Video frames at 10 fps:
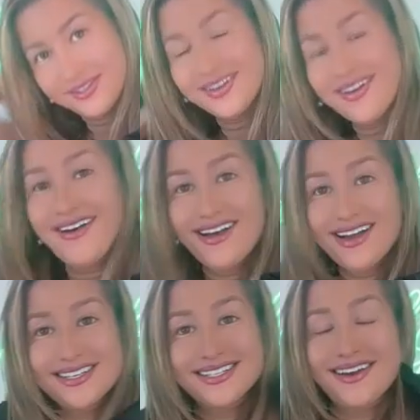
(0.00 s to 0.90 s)

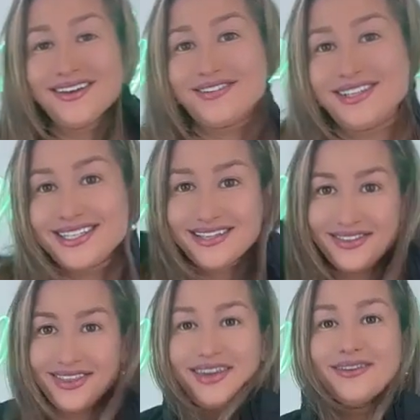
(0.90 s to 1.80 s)
not, I don't need
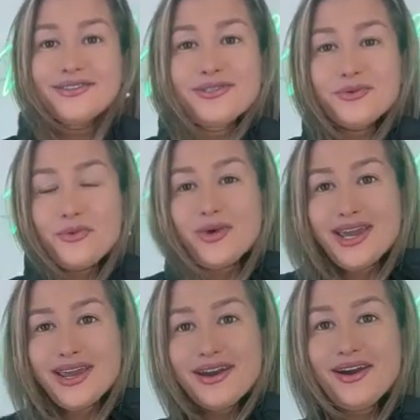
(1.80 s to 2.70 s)
anything else to
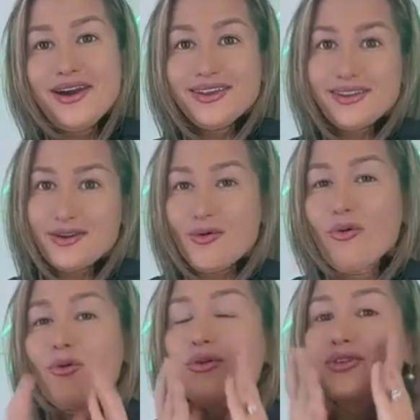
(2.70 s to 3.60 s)
wear in a
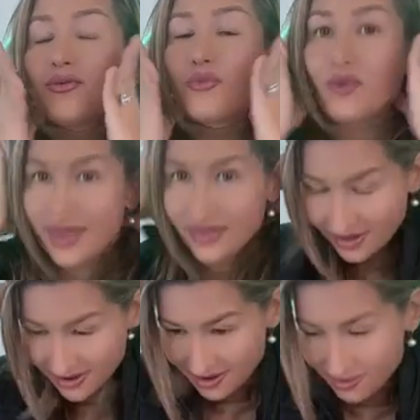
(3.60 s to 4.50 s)
cold weather.
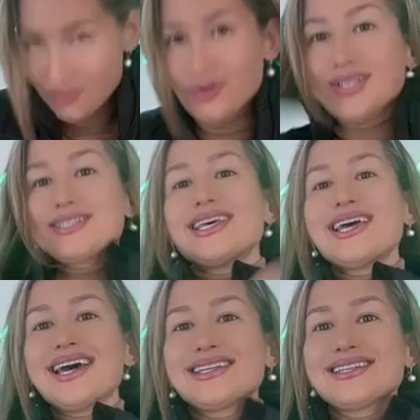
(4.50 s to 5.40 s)
How cool is that?